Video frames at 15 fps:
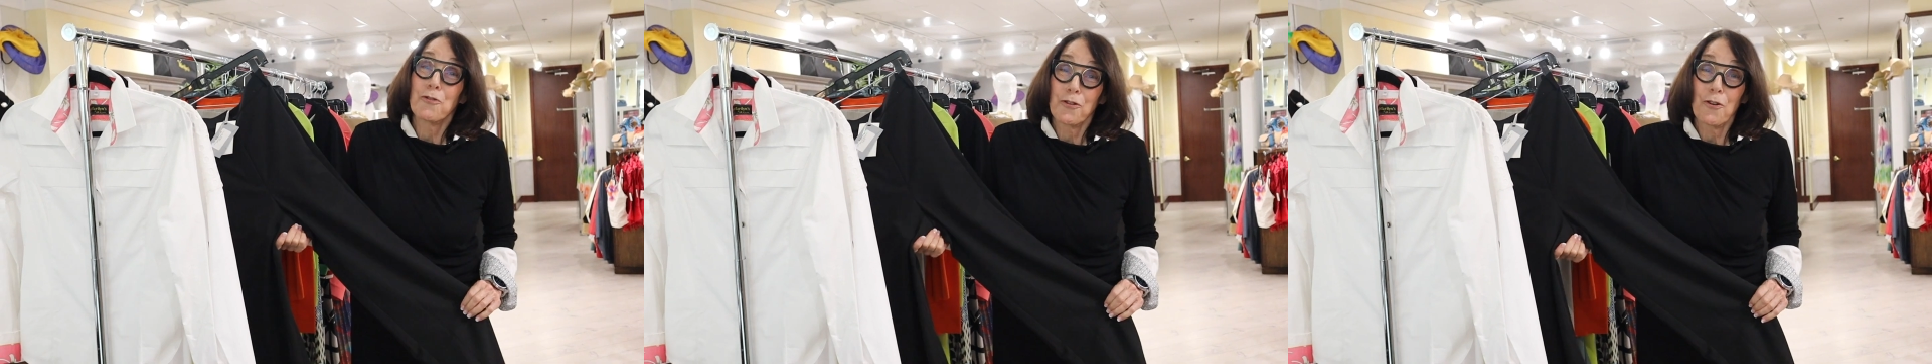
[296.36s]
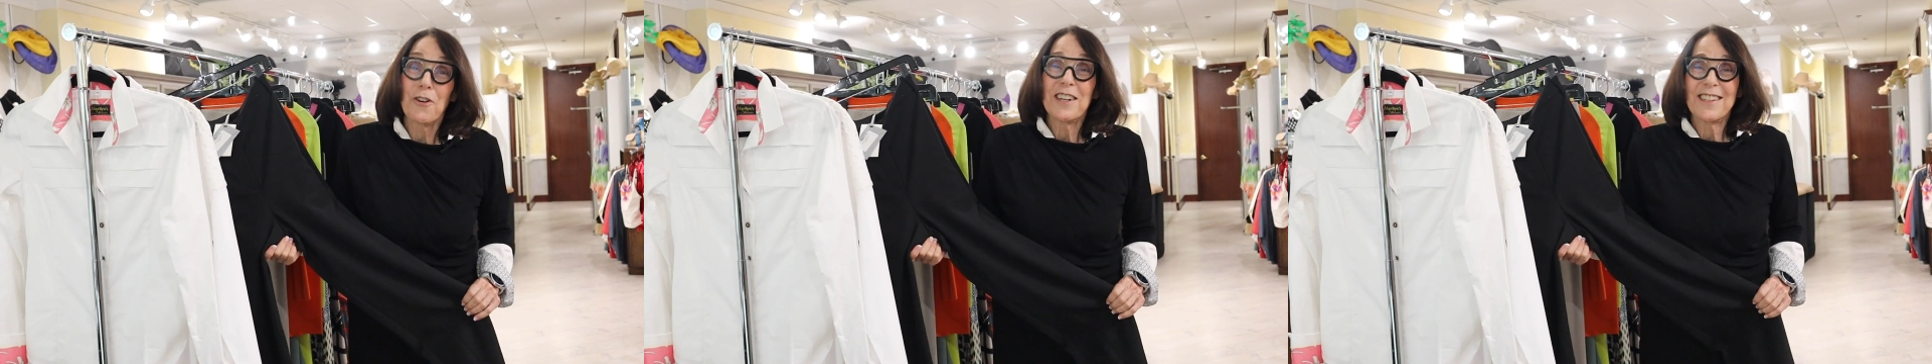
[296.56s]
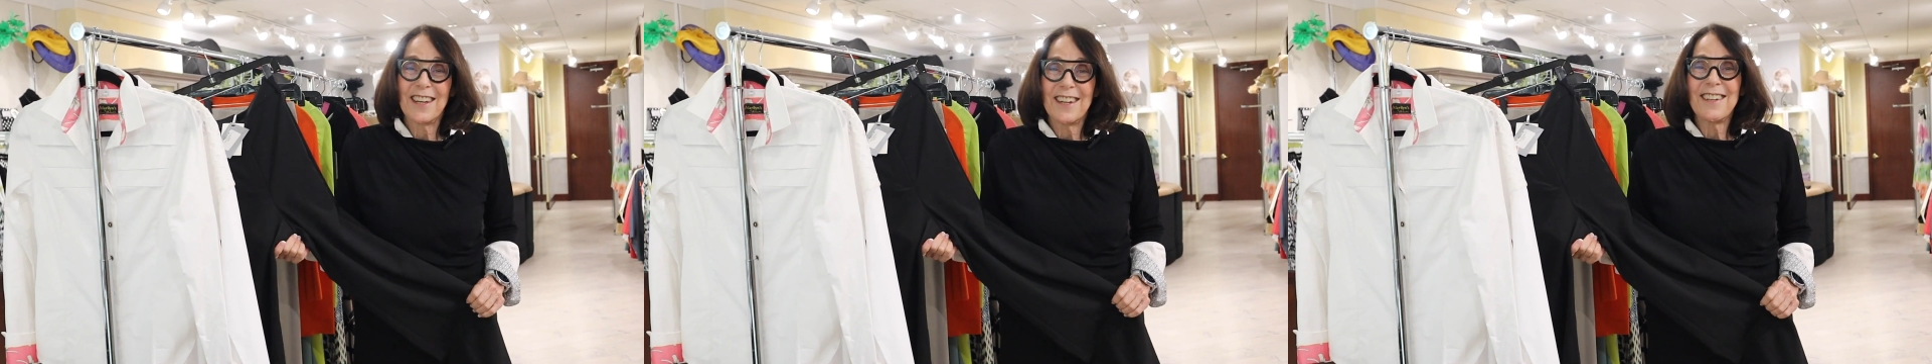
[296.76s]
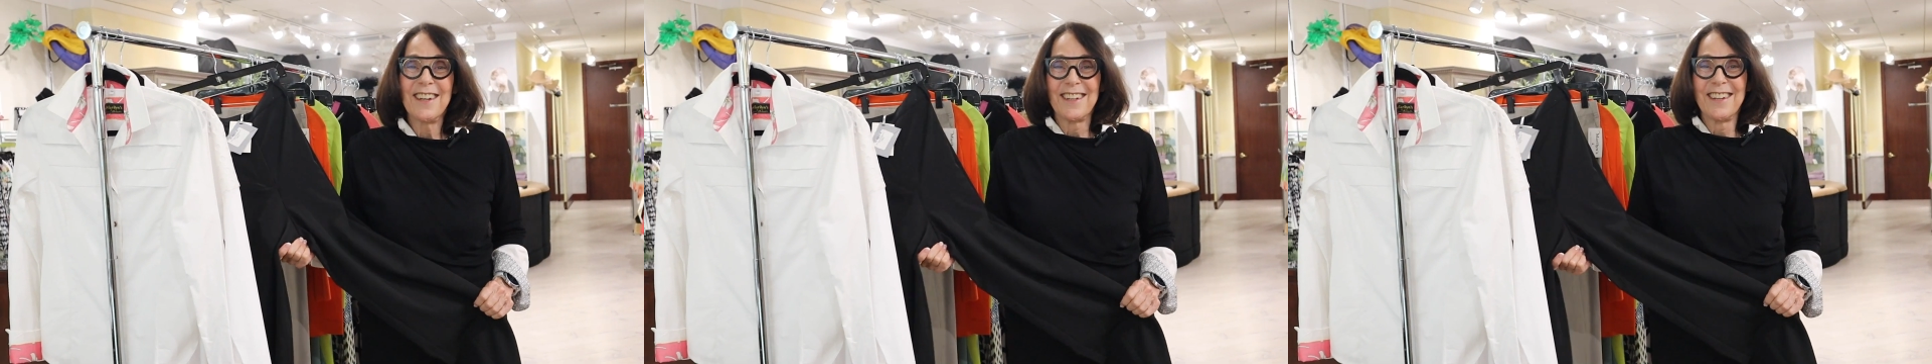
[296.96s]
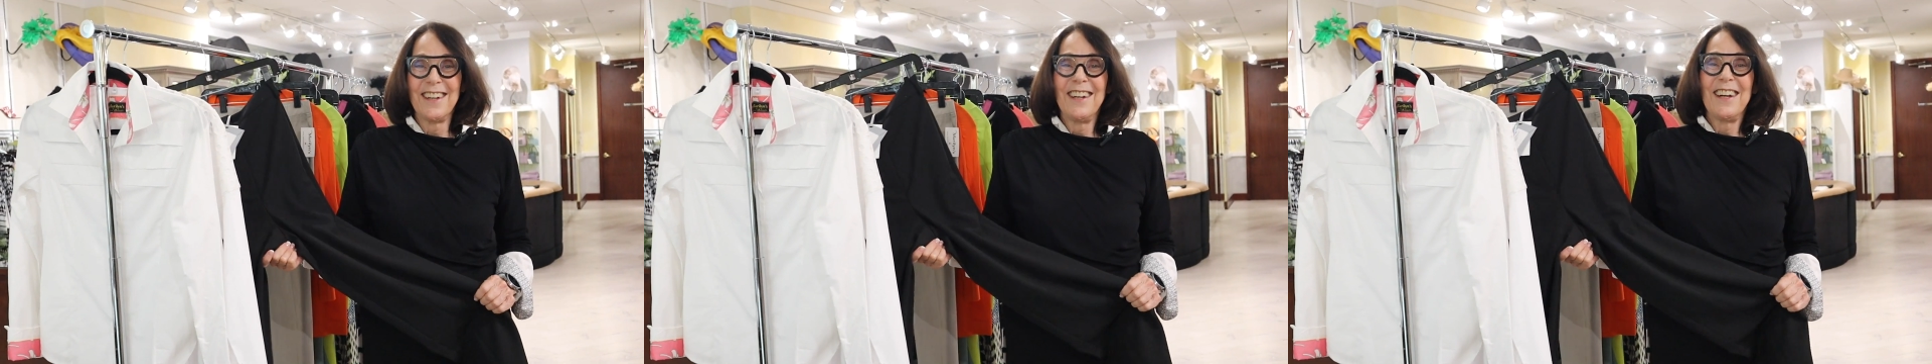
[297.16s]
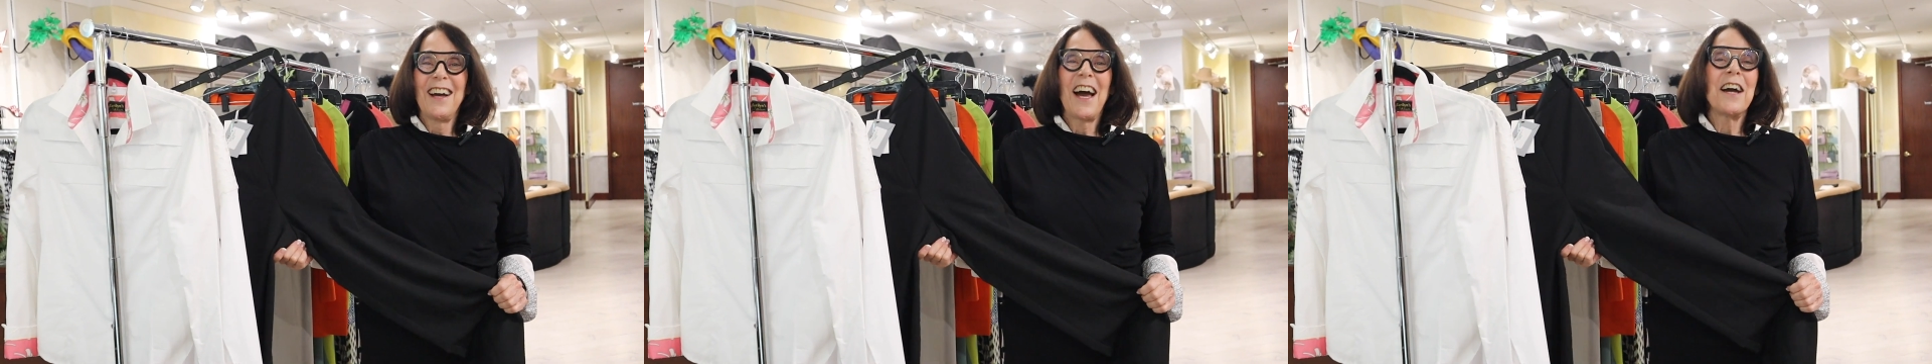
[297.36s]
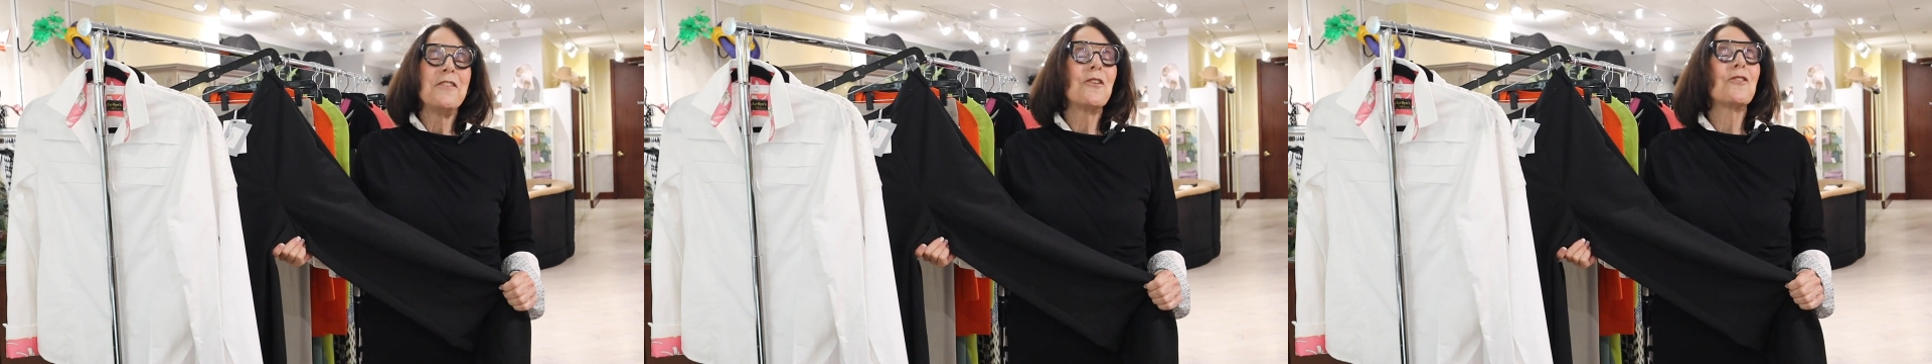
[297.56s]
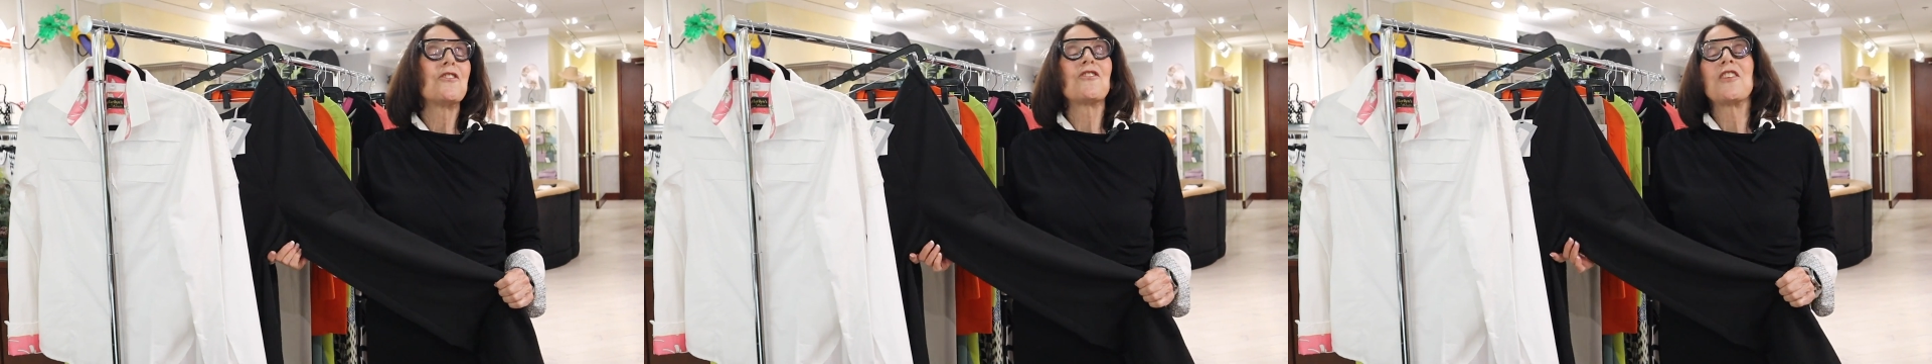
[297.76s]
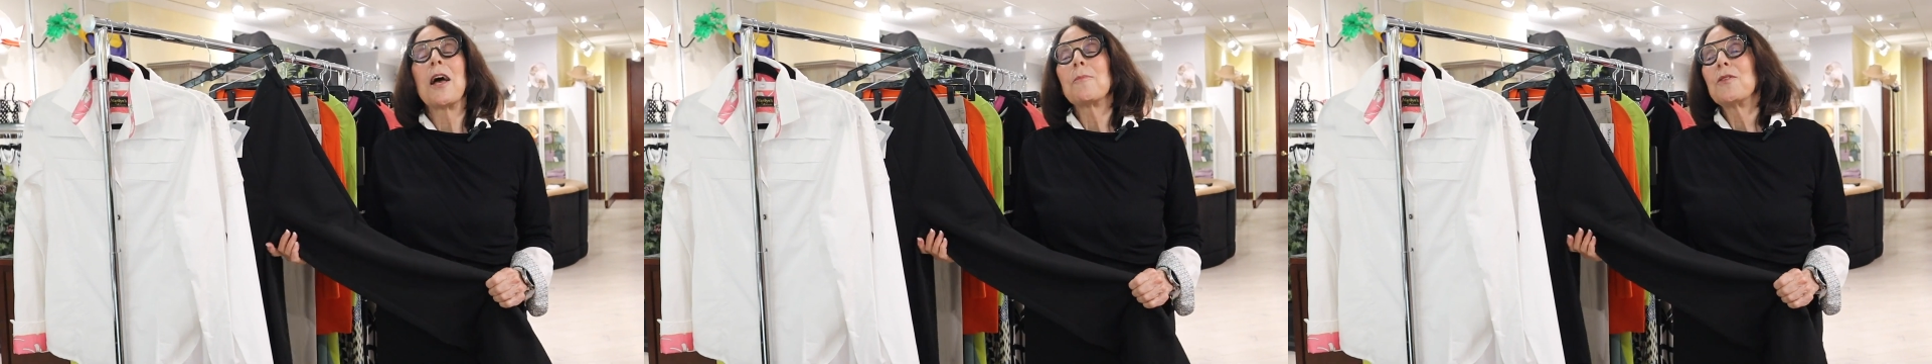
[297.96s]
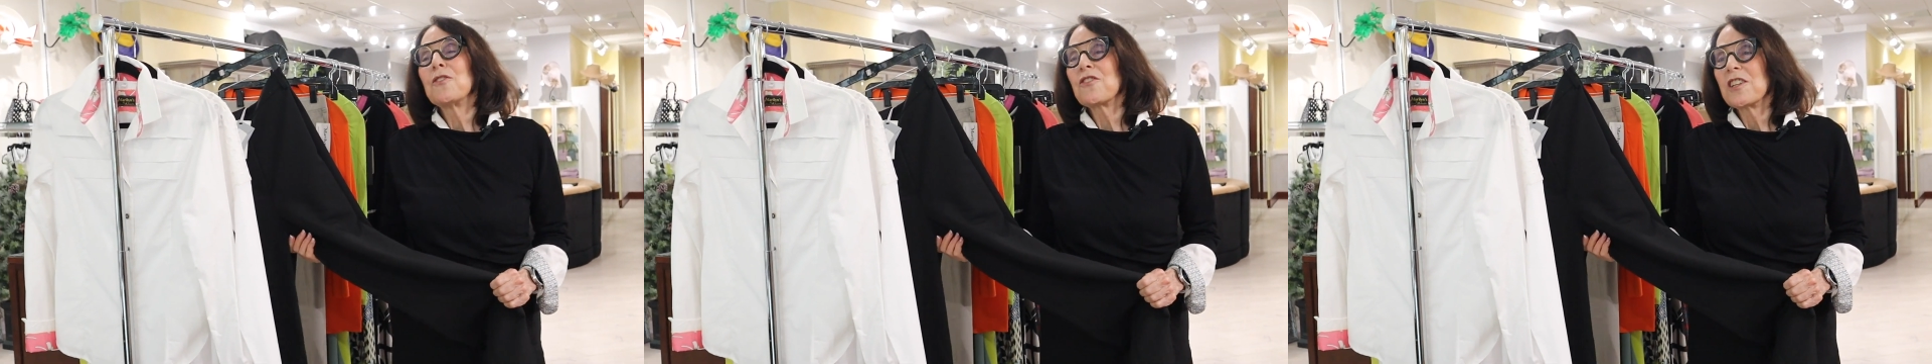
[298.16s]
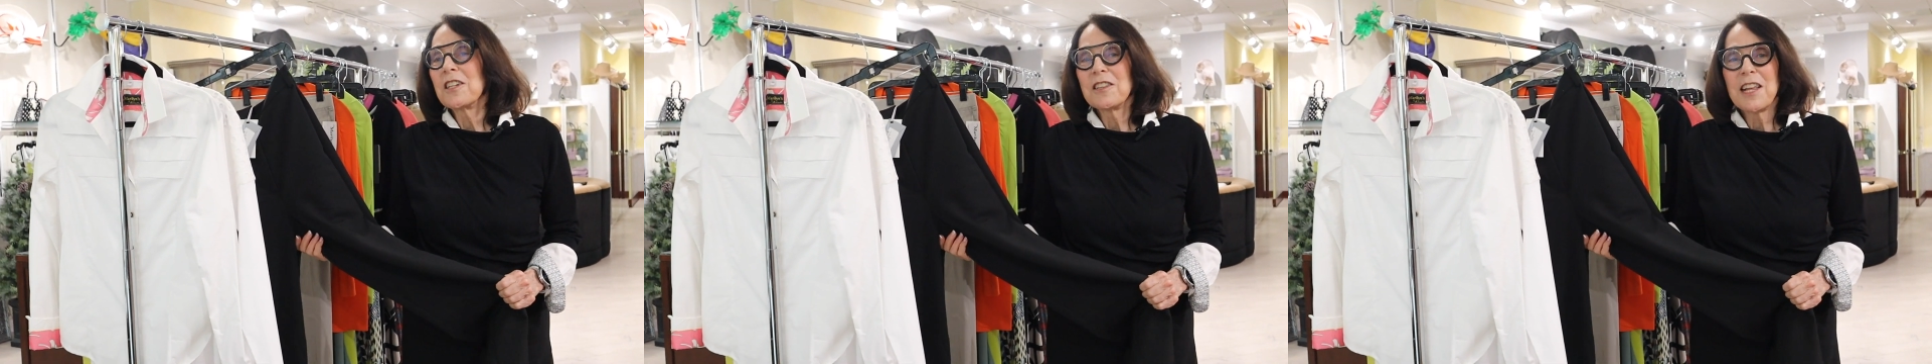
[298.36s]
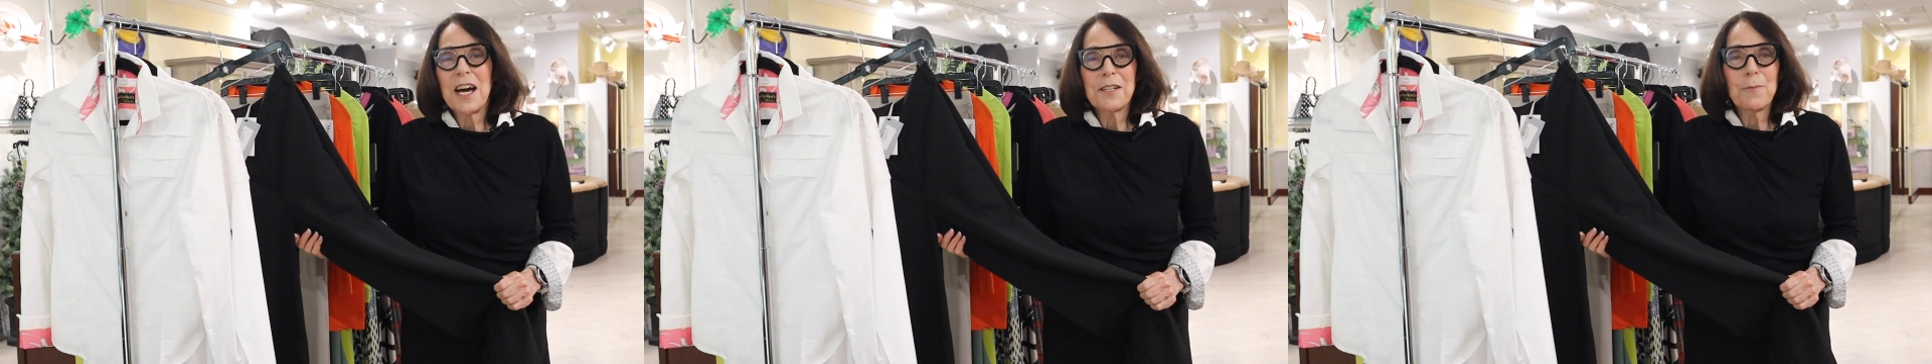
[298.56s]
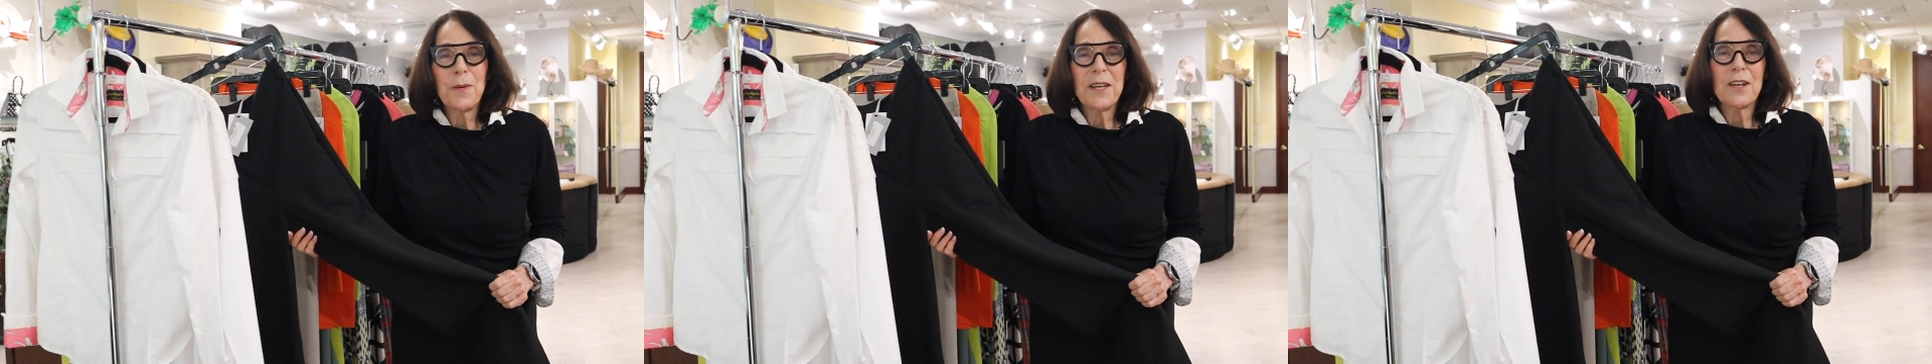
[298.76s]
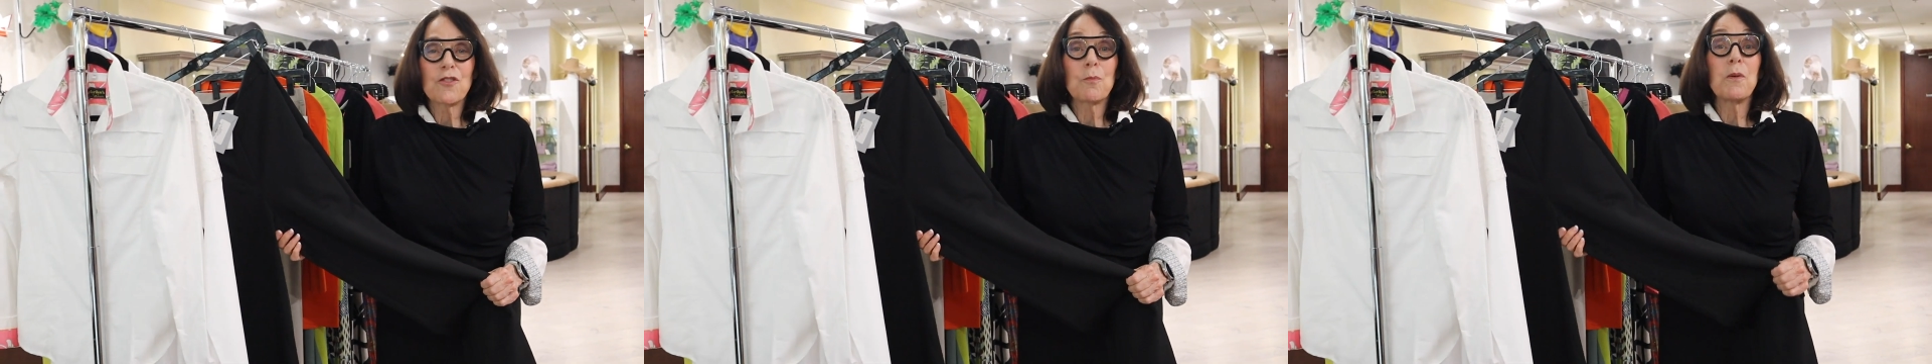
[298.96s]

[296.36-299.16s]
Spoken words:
short, huh? I know this happens in a lot of pants,